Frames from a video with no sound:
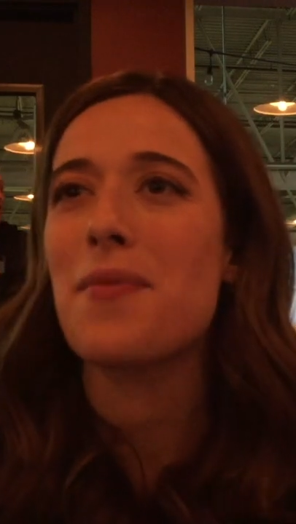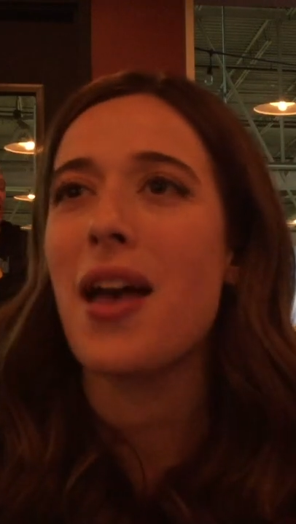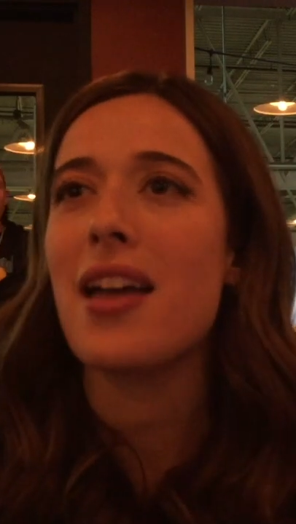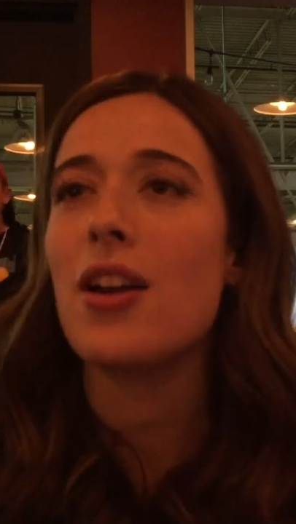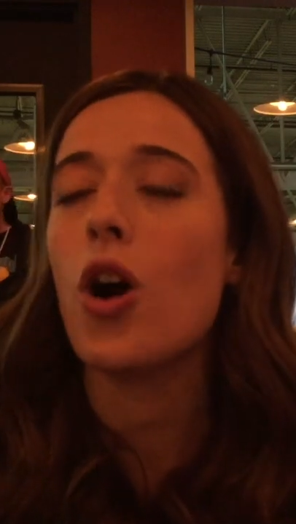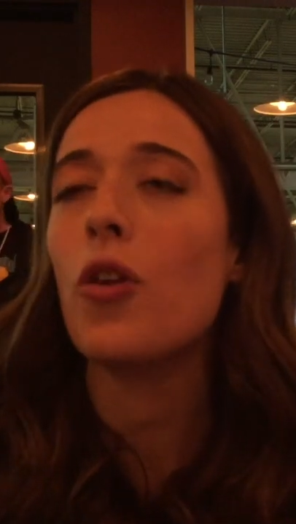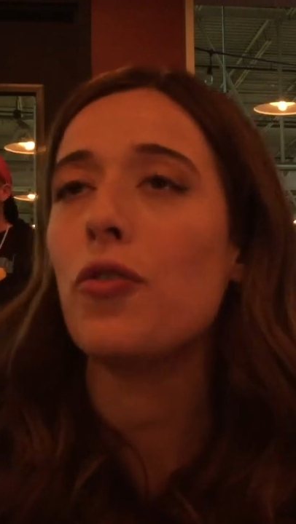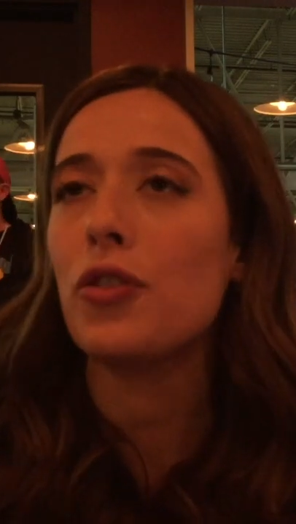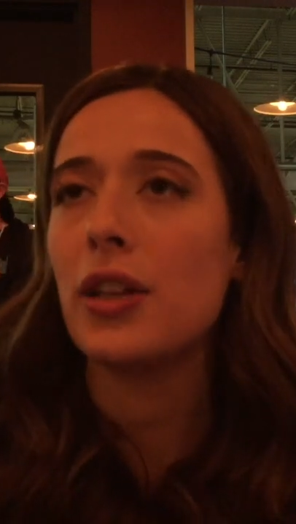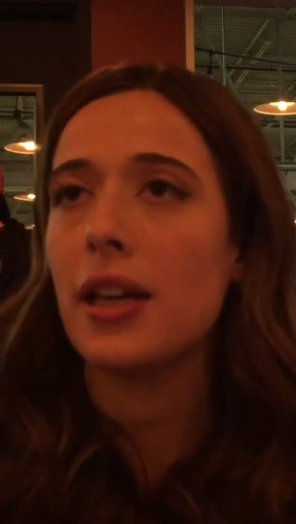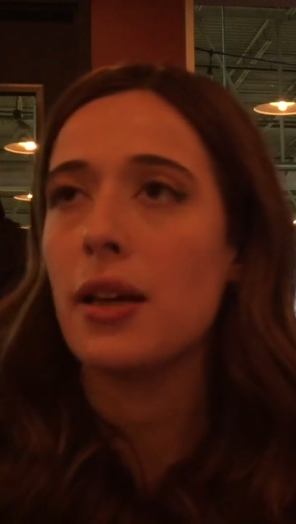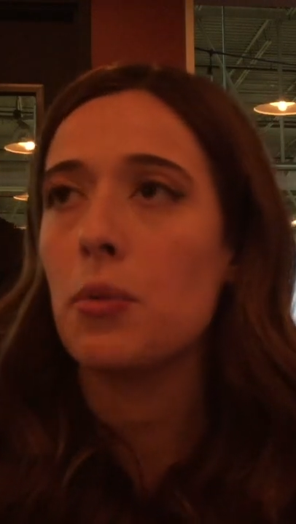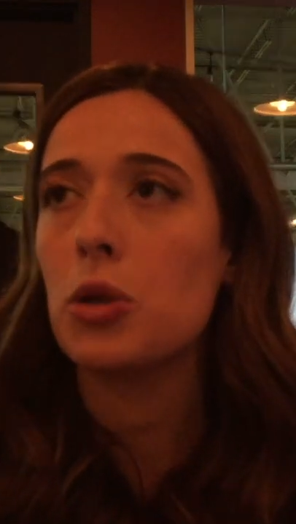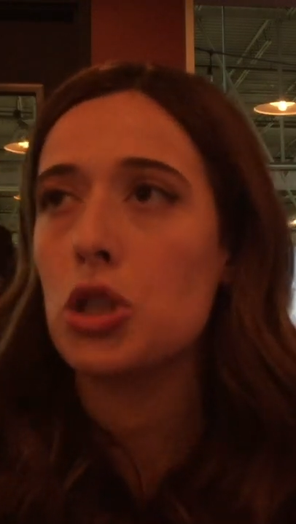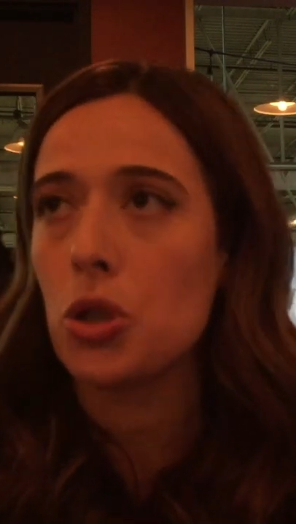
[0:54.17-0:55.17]
And
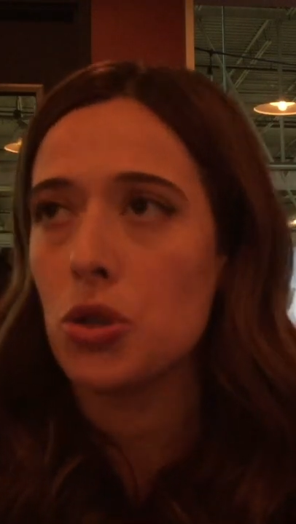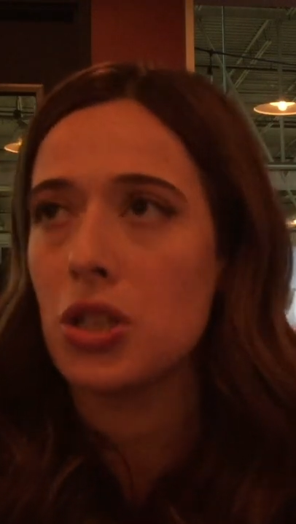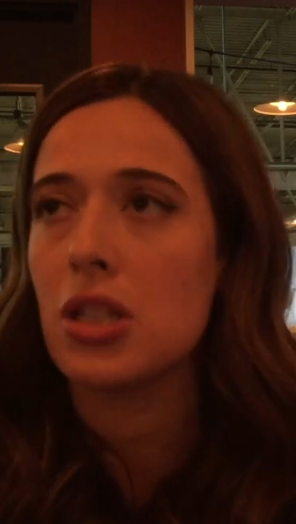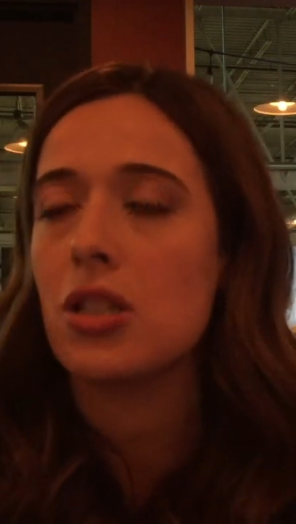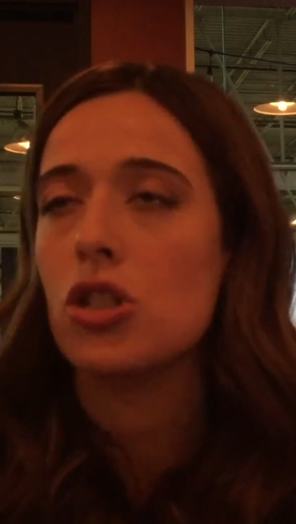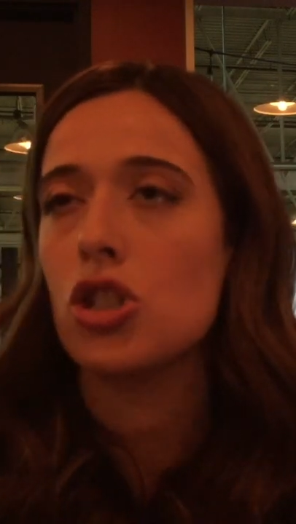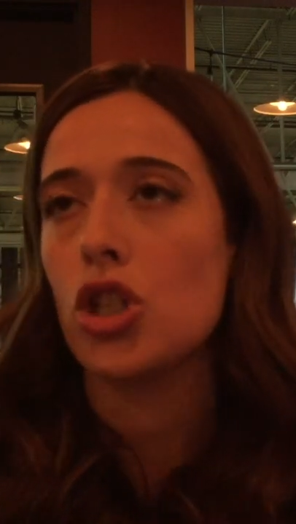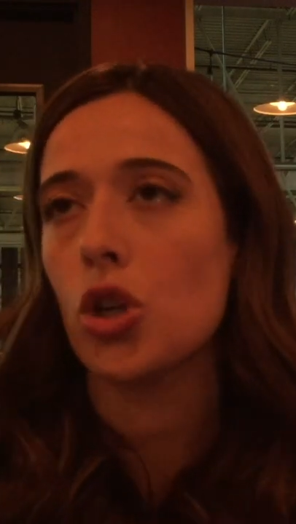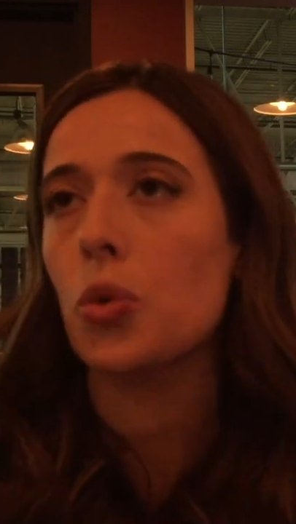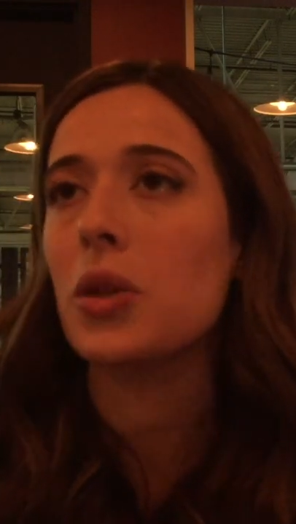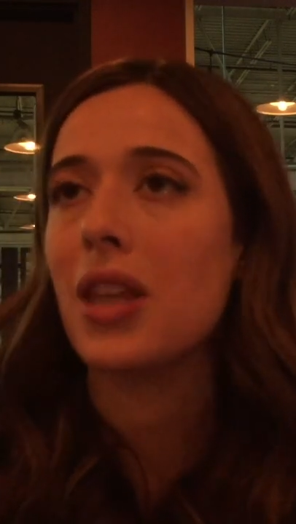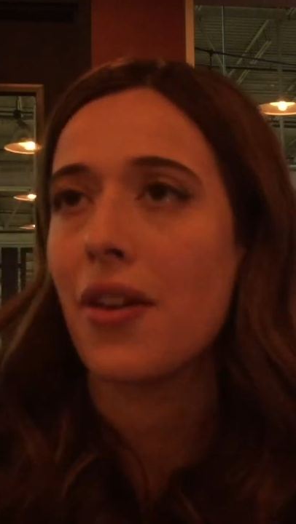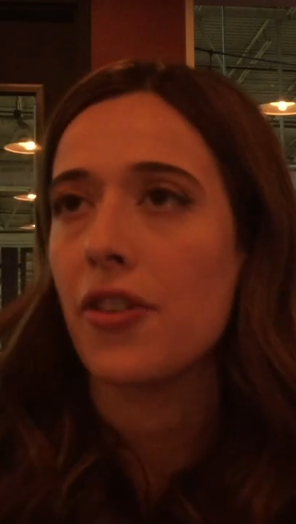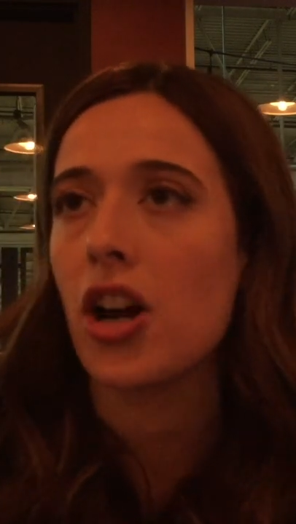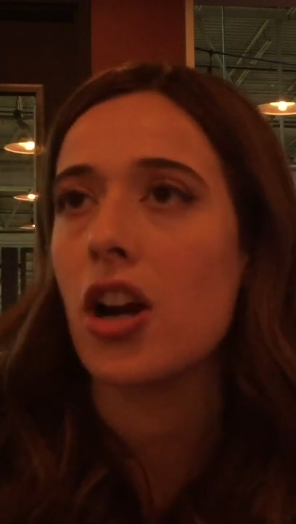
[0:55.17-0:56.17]
hopefully we'll do season 2
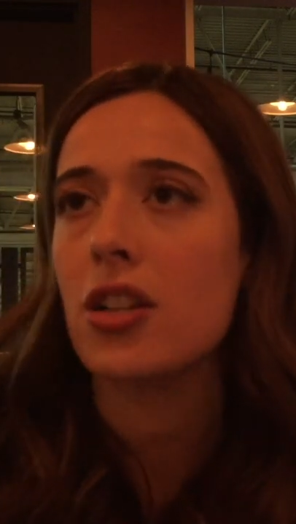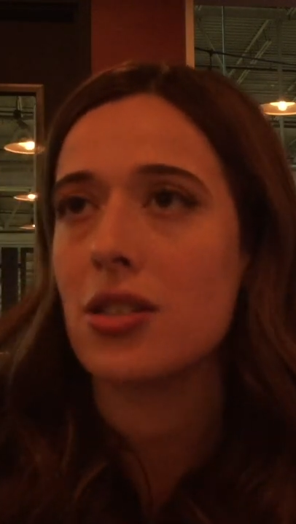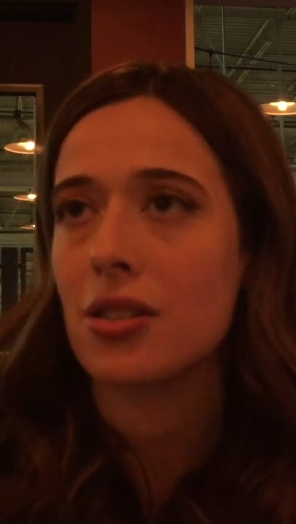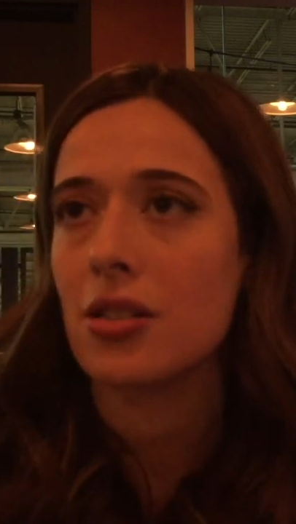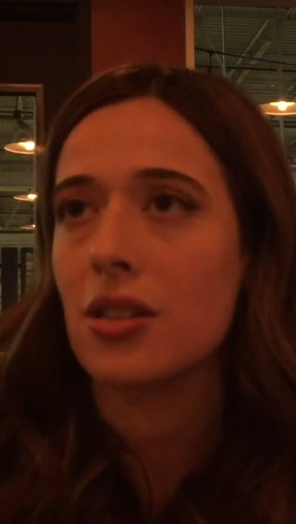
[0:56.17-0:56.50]
with Kevin Hart's.